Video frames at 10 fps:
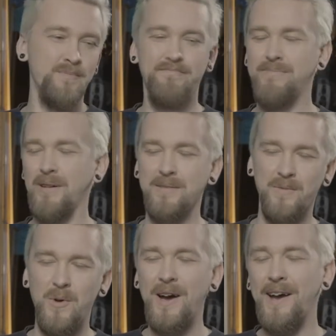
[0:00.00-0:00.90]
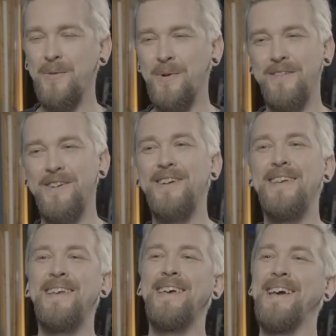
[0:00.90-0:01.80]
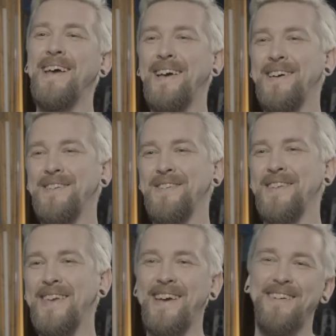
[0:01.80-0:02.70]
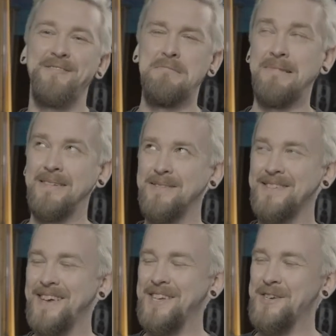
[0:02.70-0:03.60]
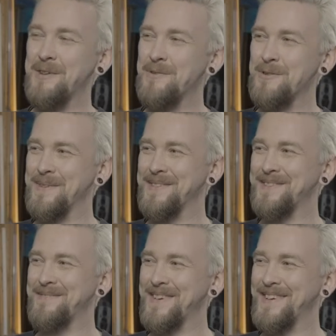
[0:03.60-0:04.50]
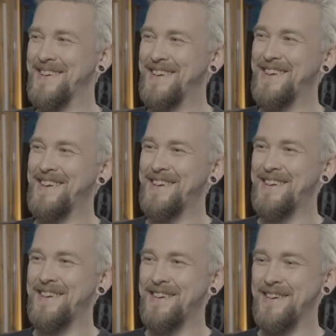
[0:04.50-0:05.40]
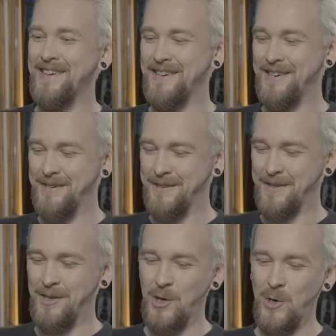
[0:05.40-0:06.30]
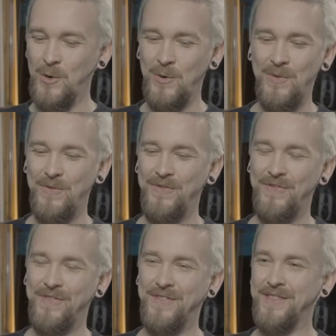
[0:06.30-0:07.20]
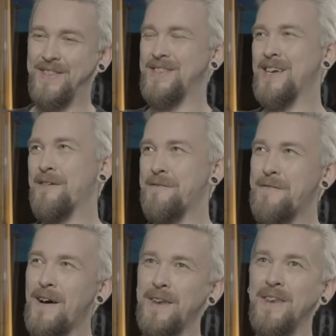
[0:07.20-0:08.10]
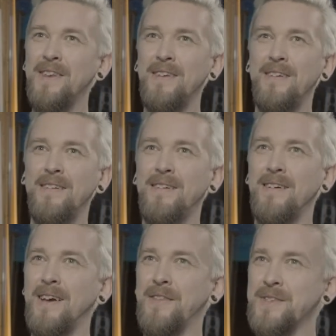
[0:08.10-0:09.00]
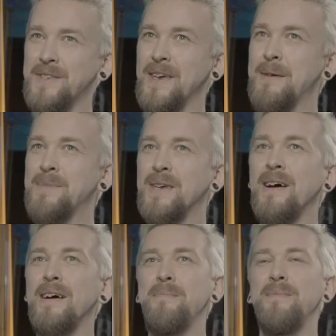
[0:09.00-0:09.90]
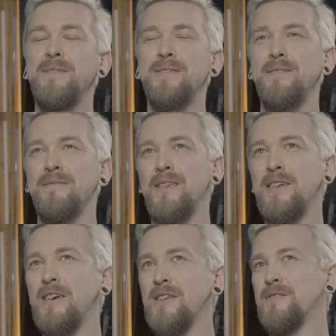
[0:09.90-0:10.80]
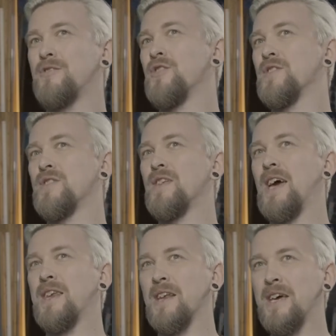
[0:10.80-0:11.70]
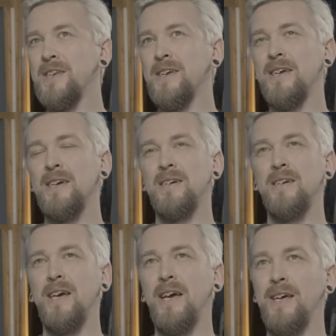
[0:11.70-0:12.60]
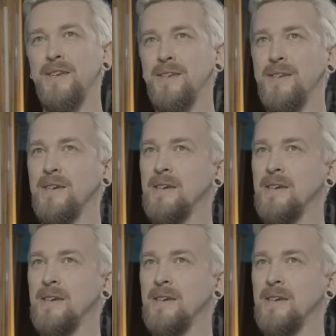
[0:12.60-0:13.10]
bottles of wine or whatever, and yeah, engineer romance. But so they are fun at the same time. So they're not just analytic and